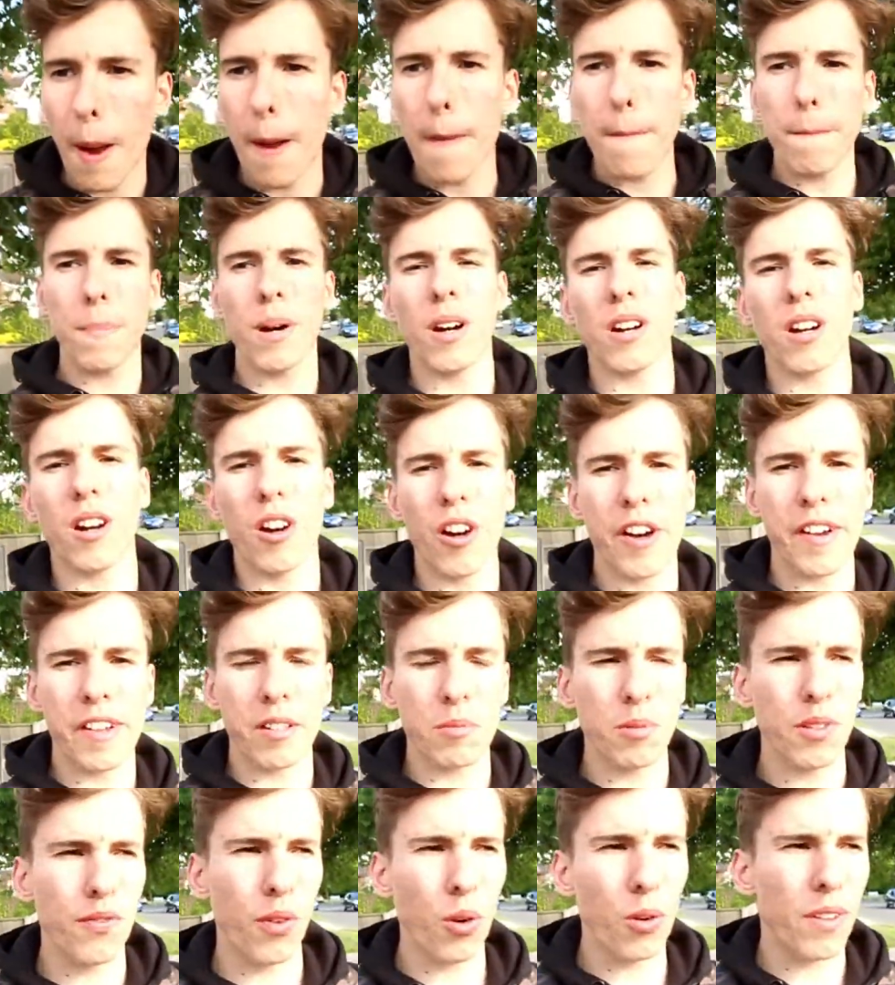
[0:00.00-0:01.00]
But guys,
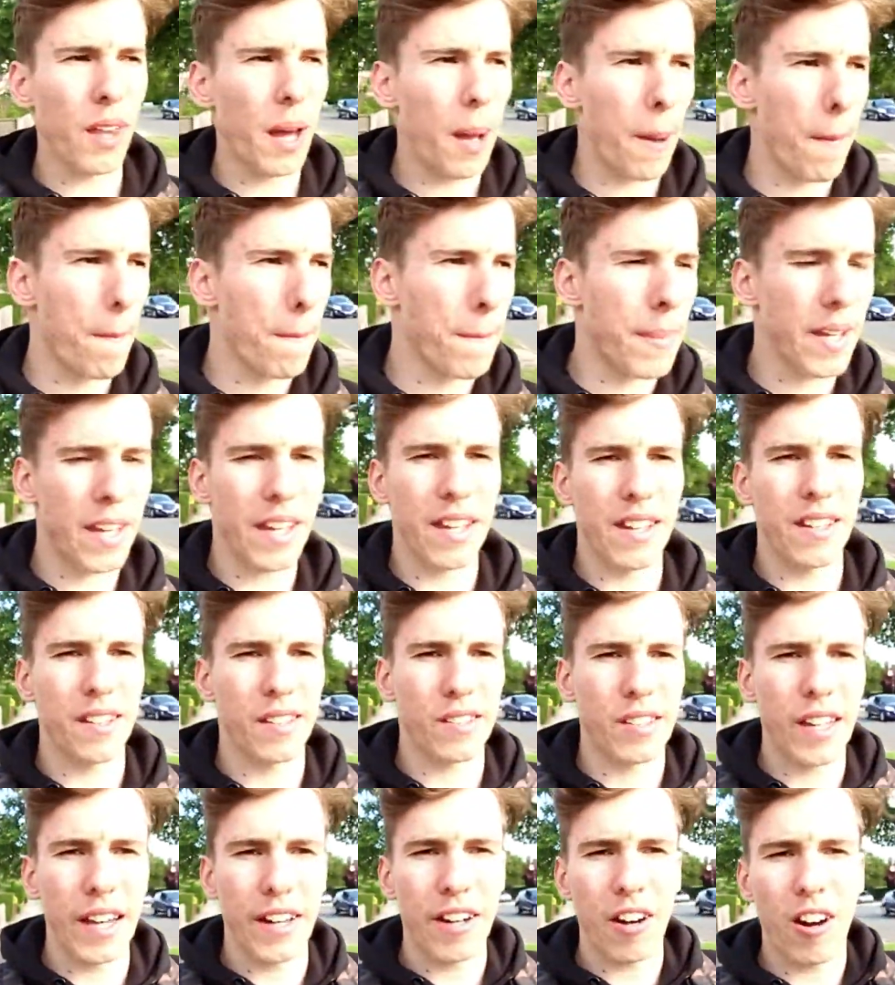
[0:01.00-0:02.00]
with all that being
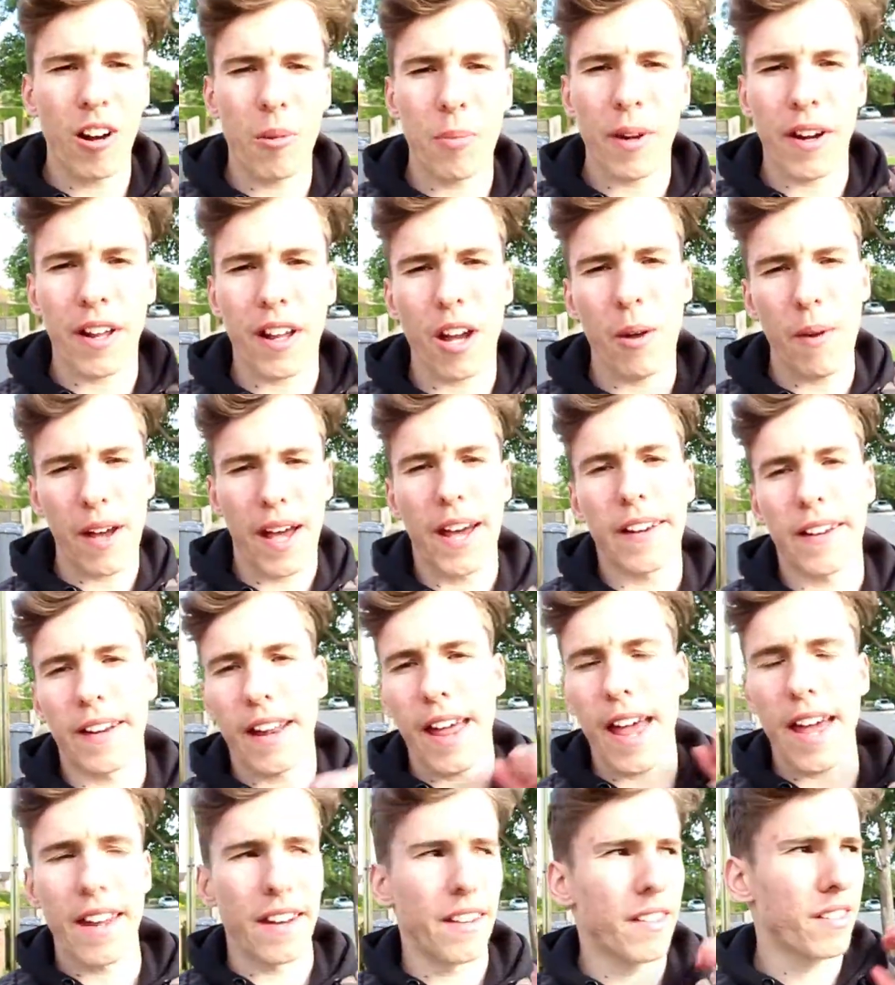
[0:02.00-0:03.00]
said, I'm going to go ahead
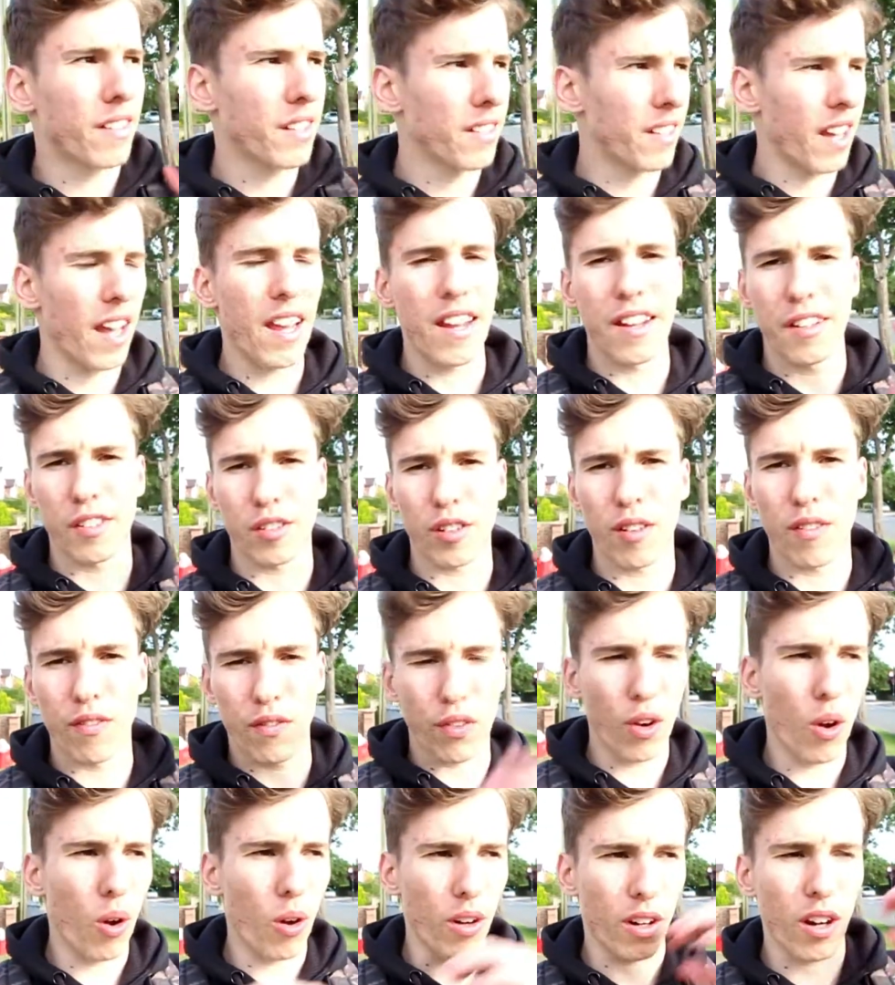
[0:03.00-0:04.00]
and end today's
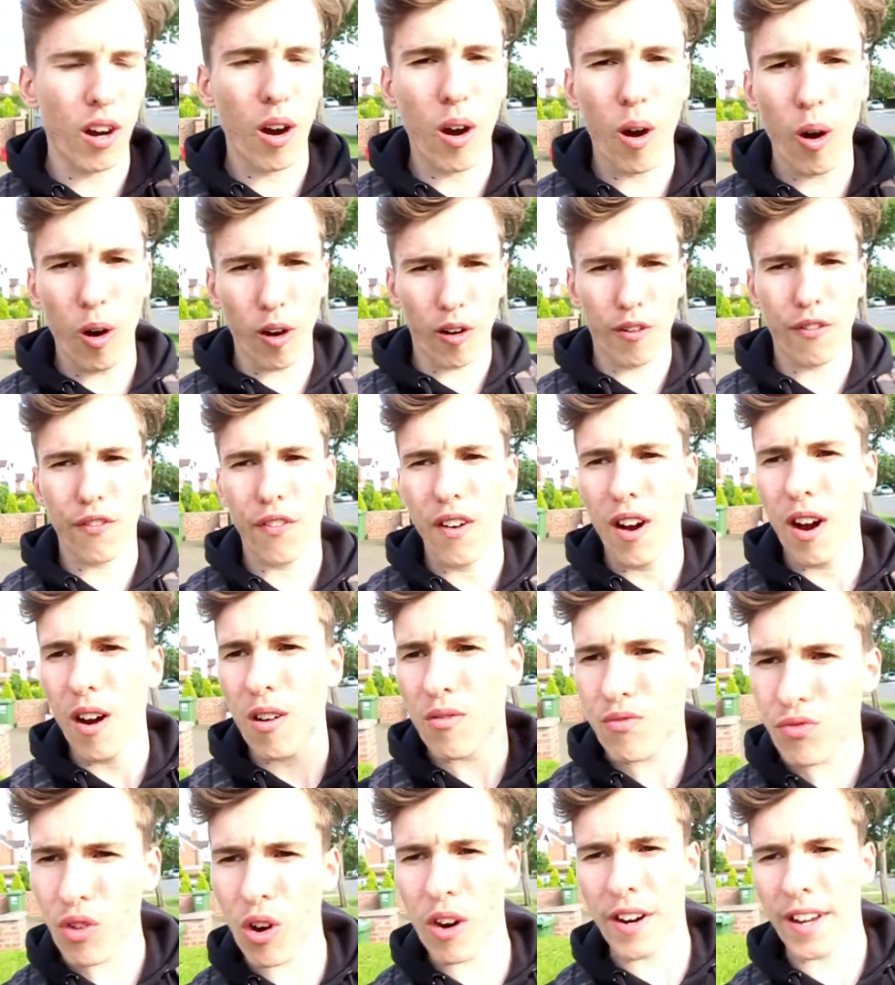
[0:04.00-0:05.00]
vlog off
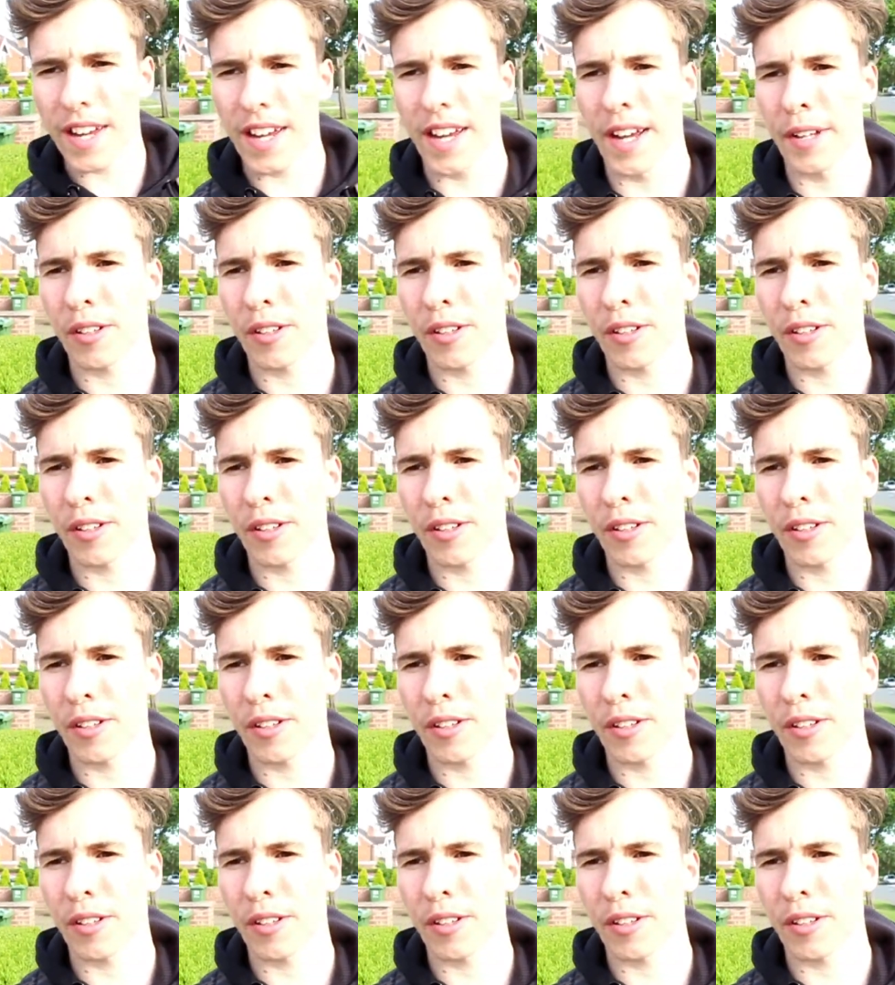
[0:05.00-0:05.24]
right here.